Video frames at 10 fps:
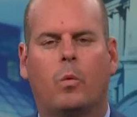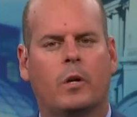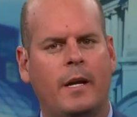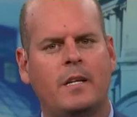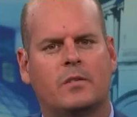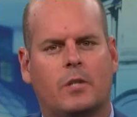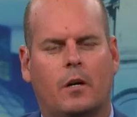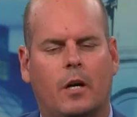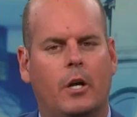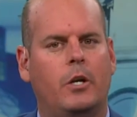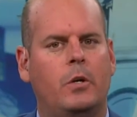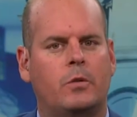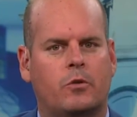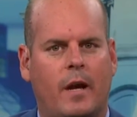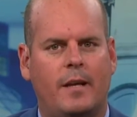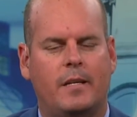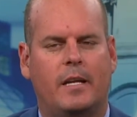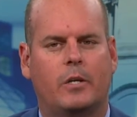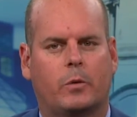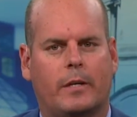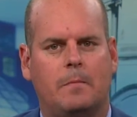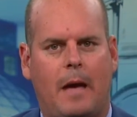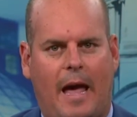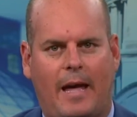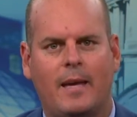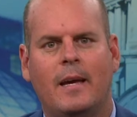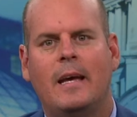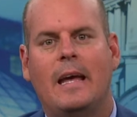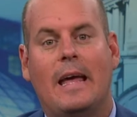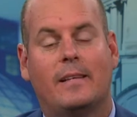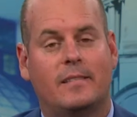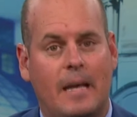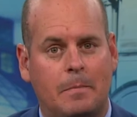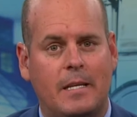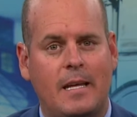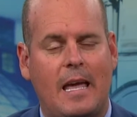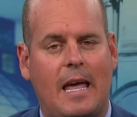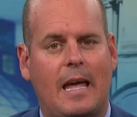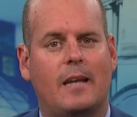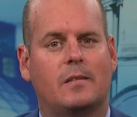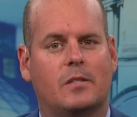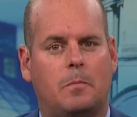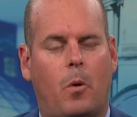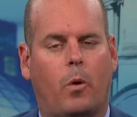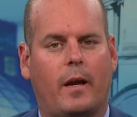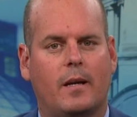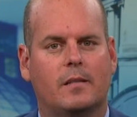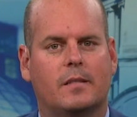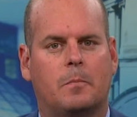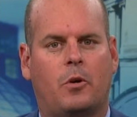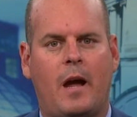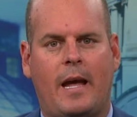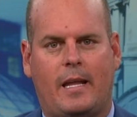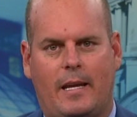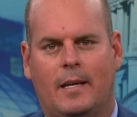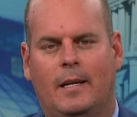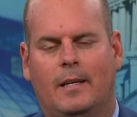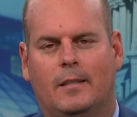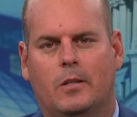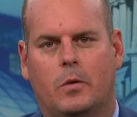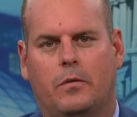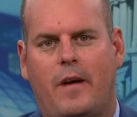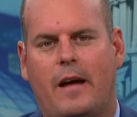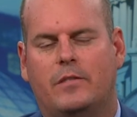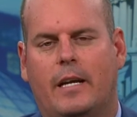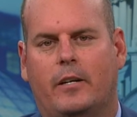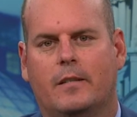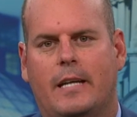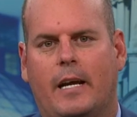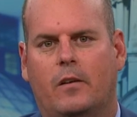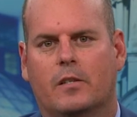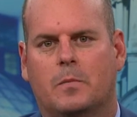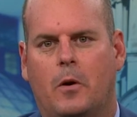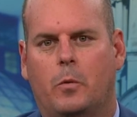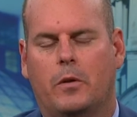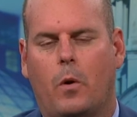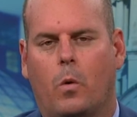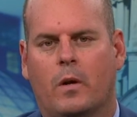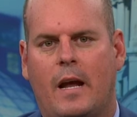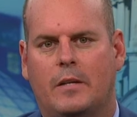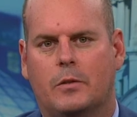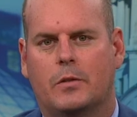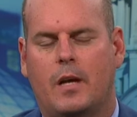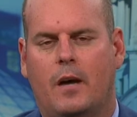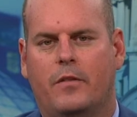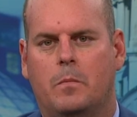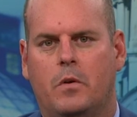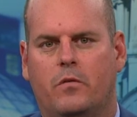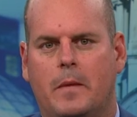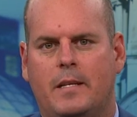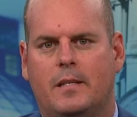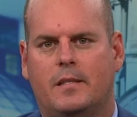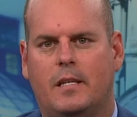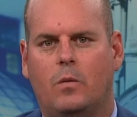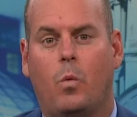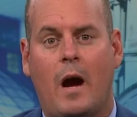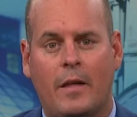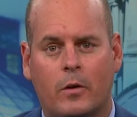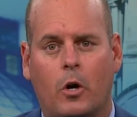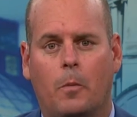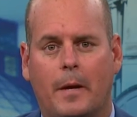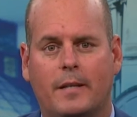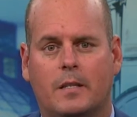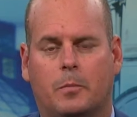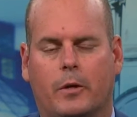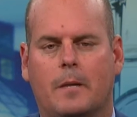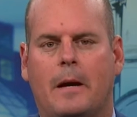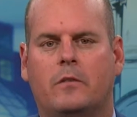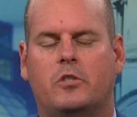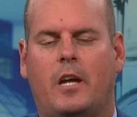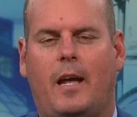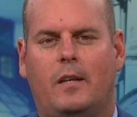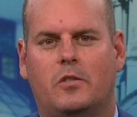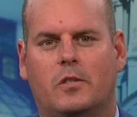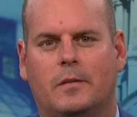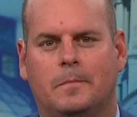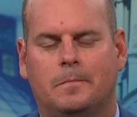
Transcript: working to start a new trend in Green Bay, accepting and supporting sobriety. Local 5's Erinn Taylor spoke with organizers of the movement to see why they're hoping to bring about change.